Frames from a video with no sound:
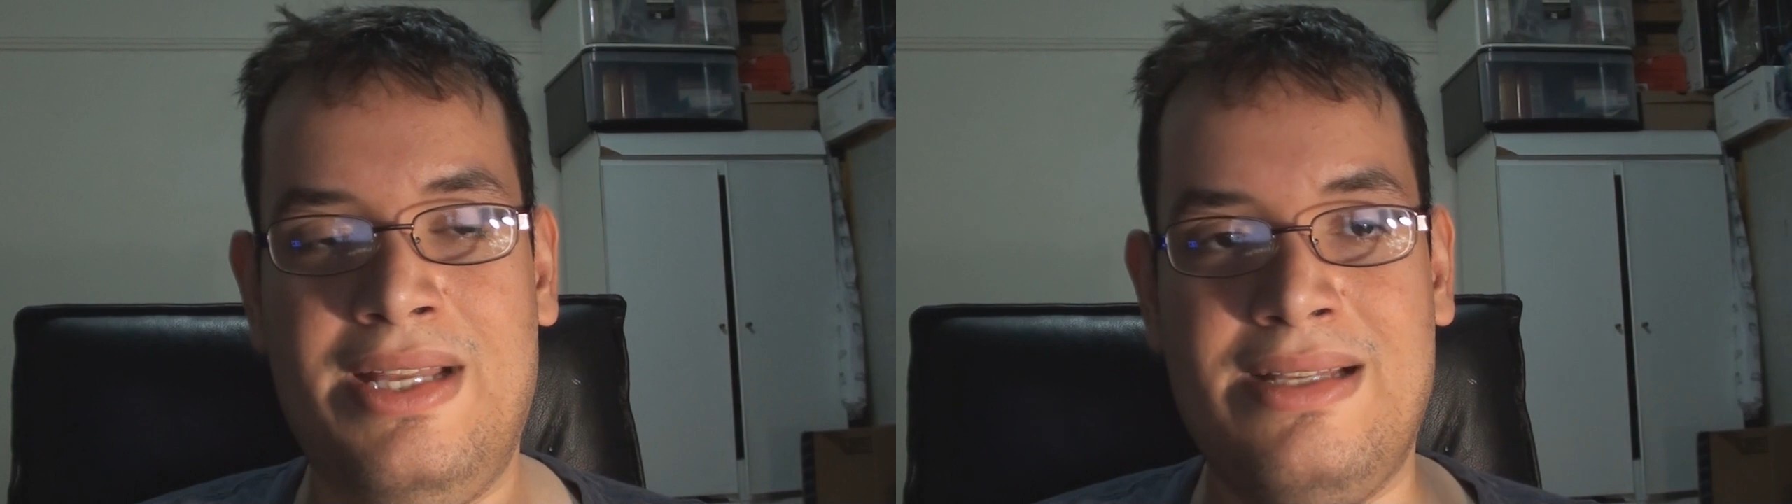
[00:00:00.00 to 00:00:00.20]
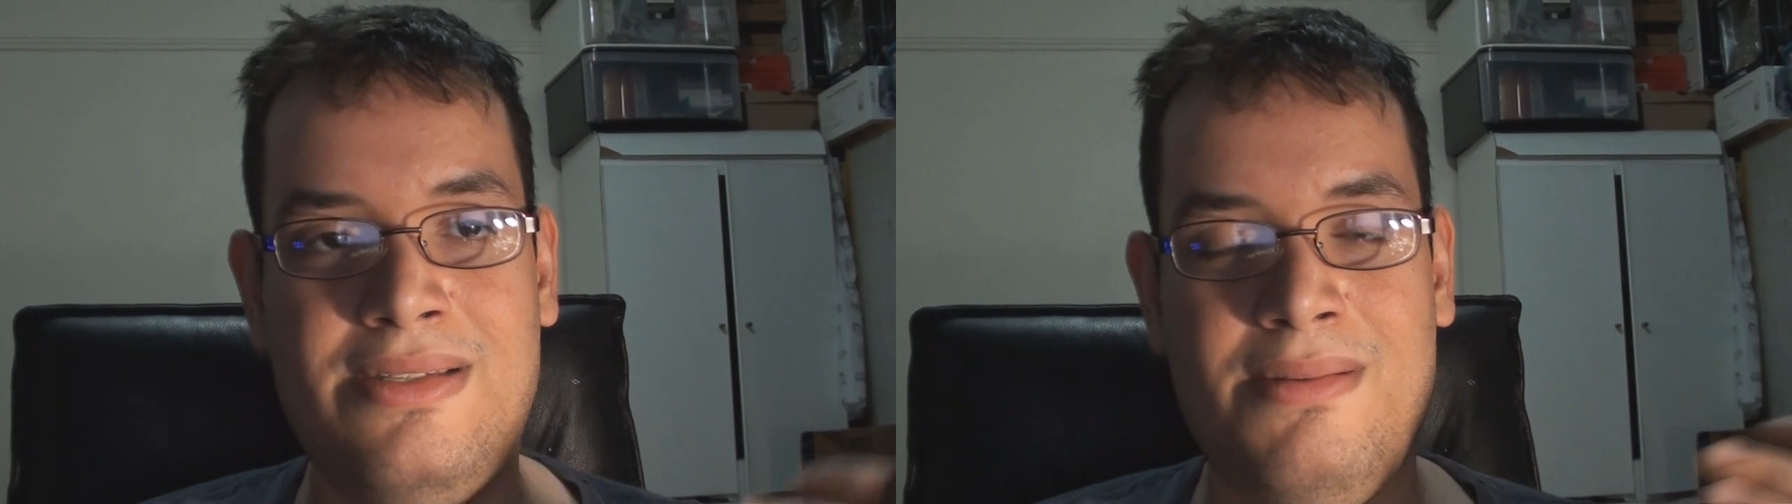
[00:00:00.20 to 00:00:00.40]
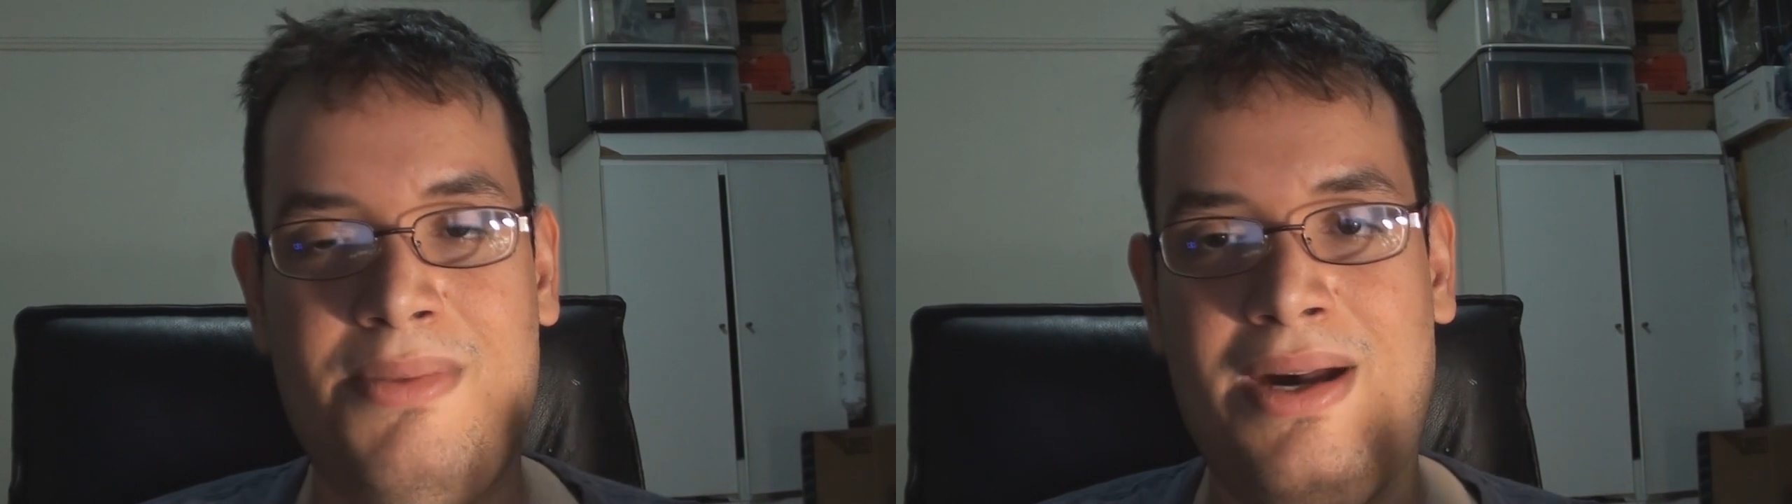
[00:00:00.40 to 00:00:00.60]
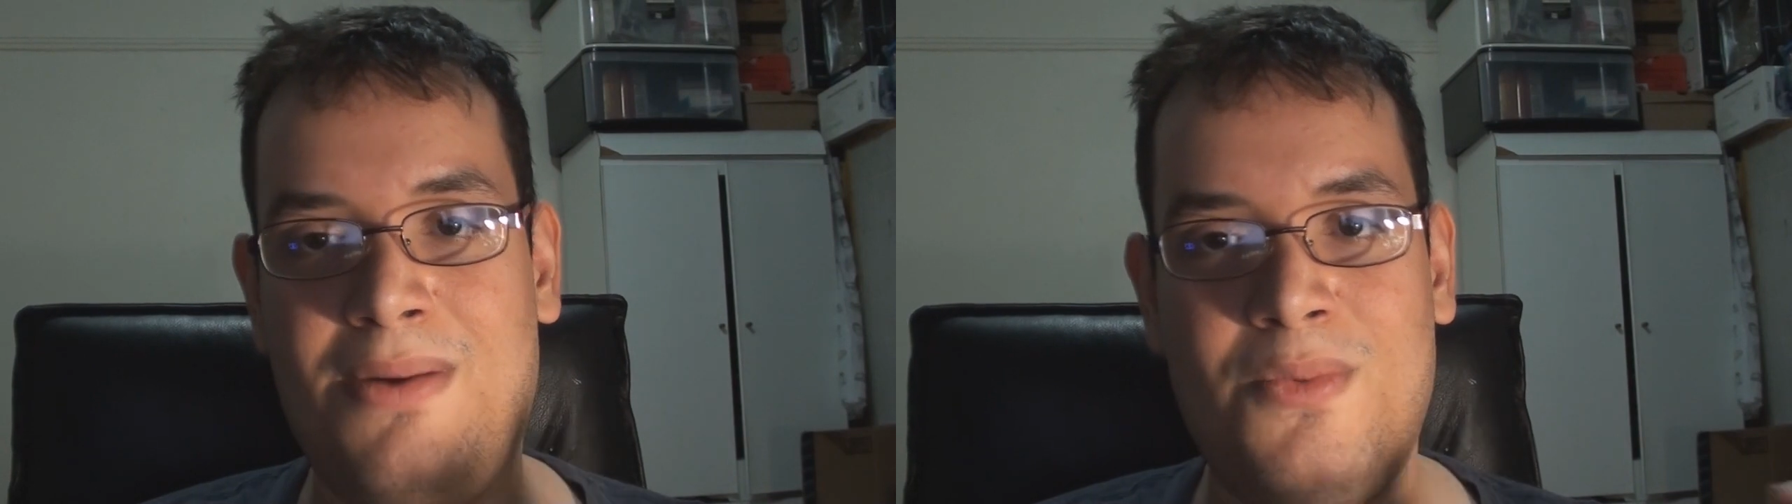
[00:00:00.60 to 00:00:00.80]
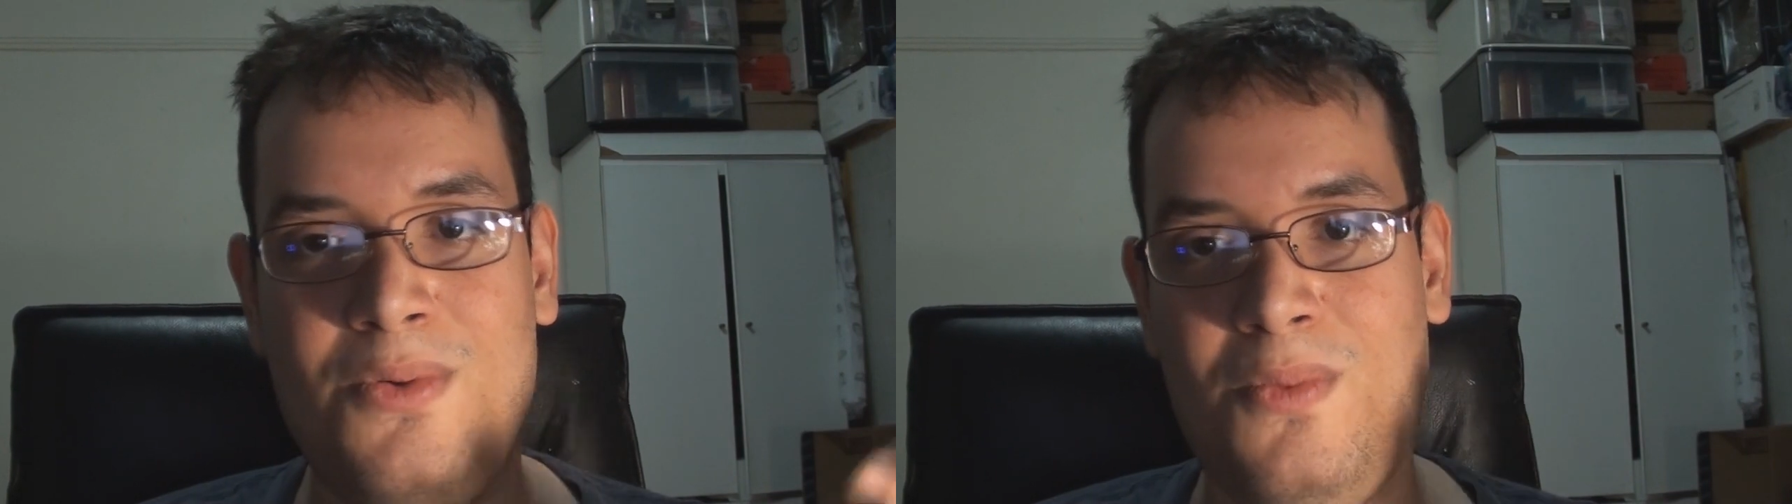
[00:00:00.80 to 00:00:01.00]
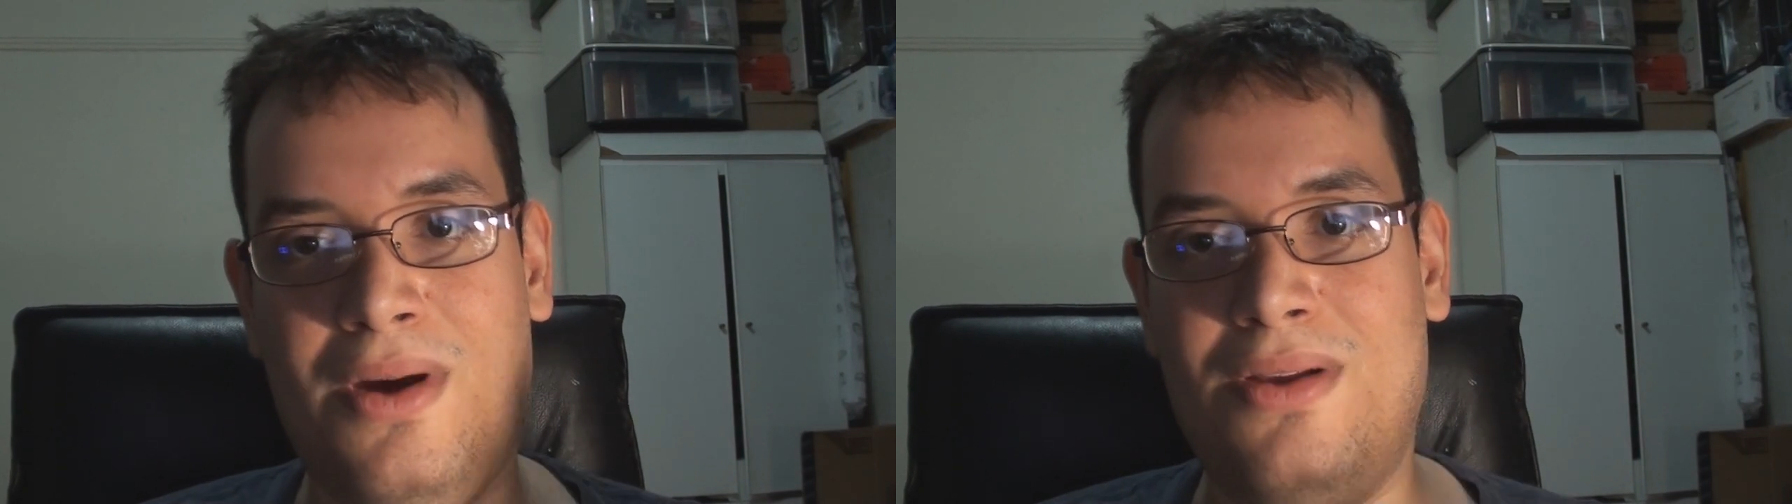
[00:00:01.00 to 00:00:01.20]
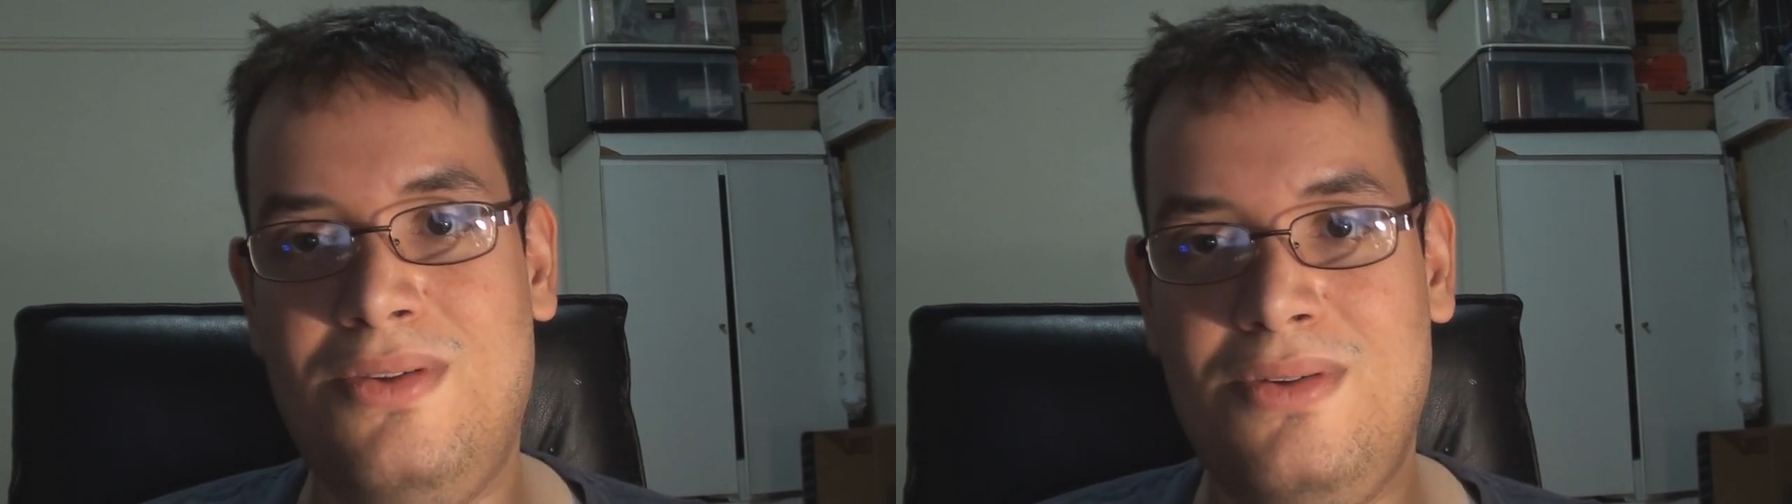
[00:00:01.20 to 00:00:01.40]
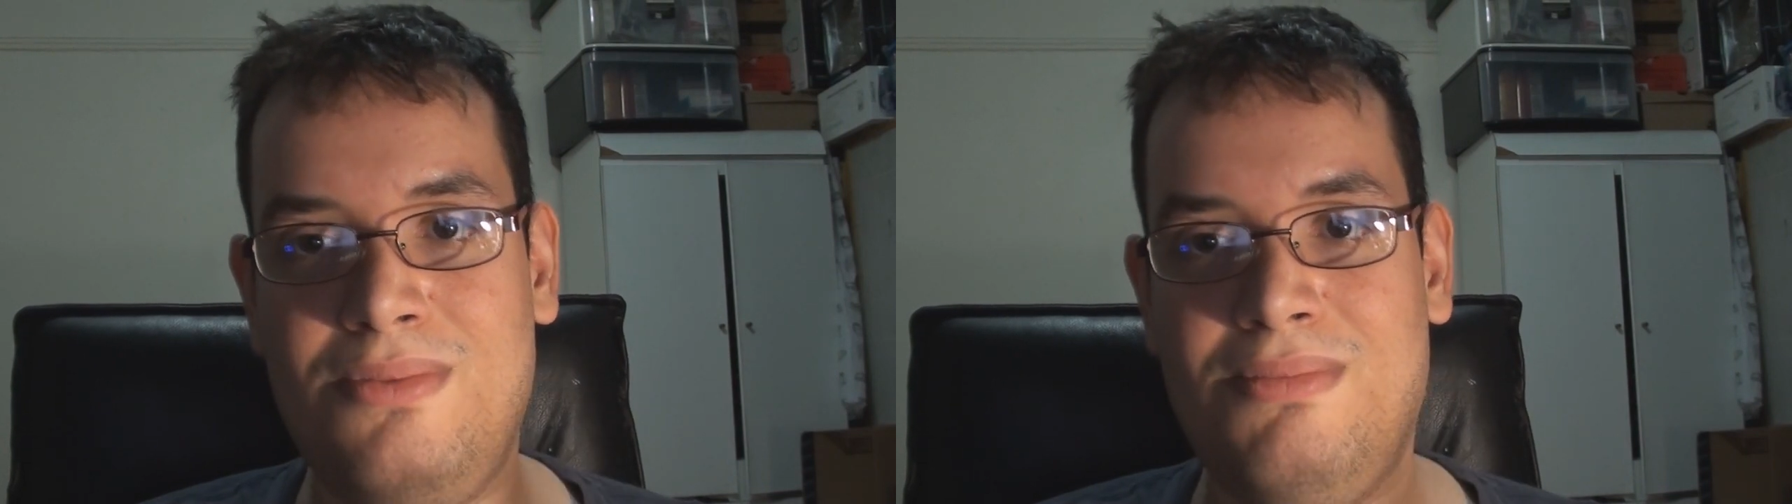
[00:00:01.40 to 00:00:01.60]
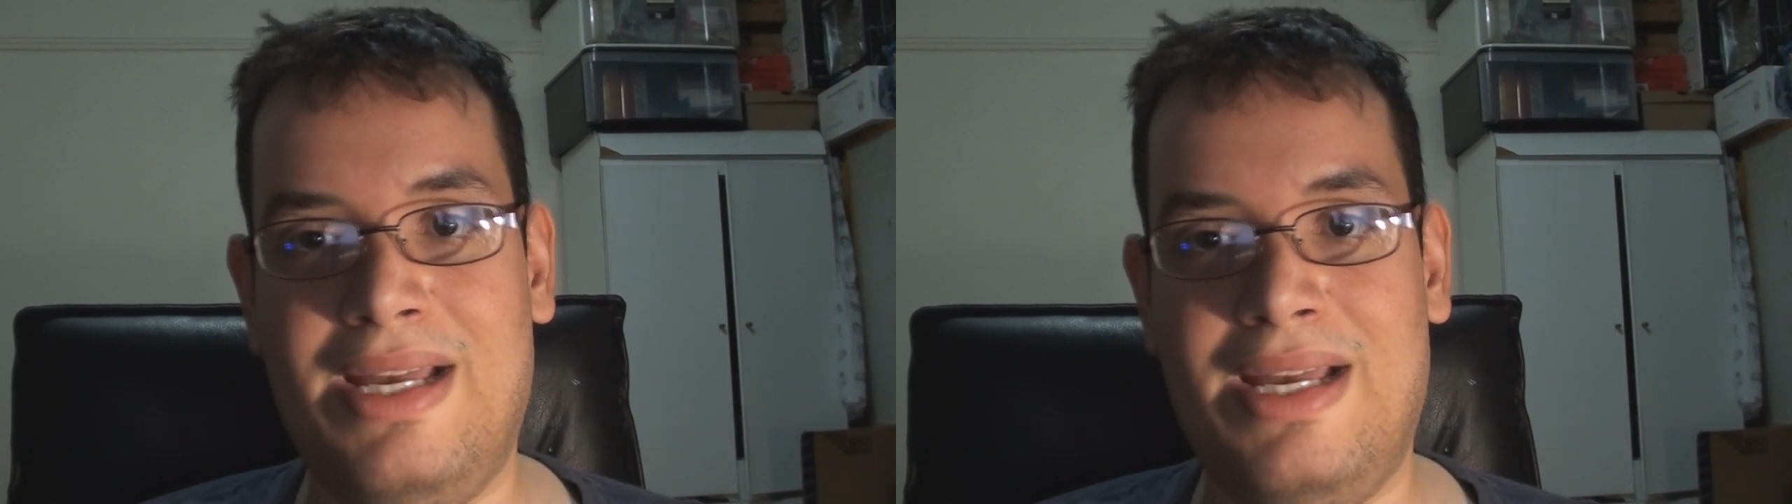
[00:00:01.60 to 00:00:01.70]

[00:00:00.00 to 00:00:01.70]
and that Saban wouldn't want to do.